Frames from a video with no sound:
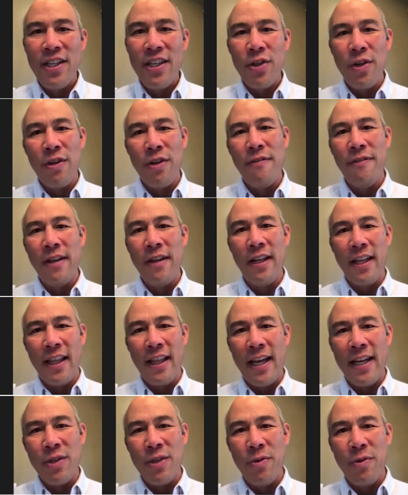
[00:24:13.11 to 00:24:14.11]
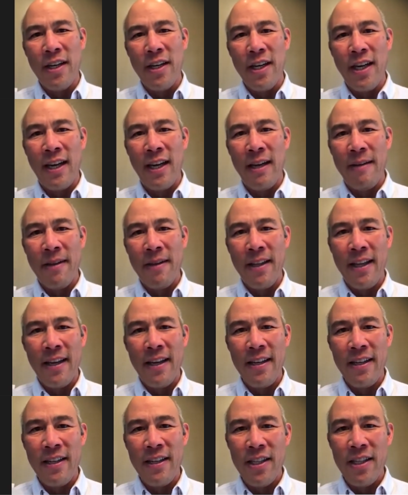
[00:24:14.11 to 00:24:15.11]
So I do feel like that's one dynamic that
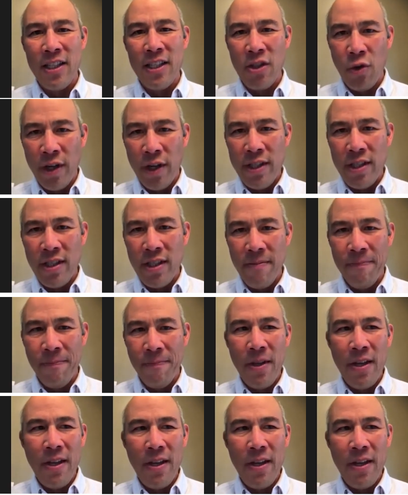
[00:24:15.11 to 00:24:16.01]
it does create some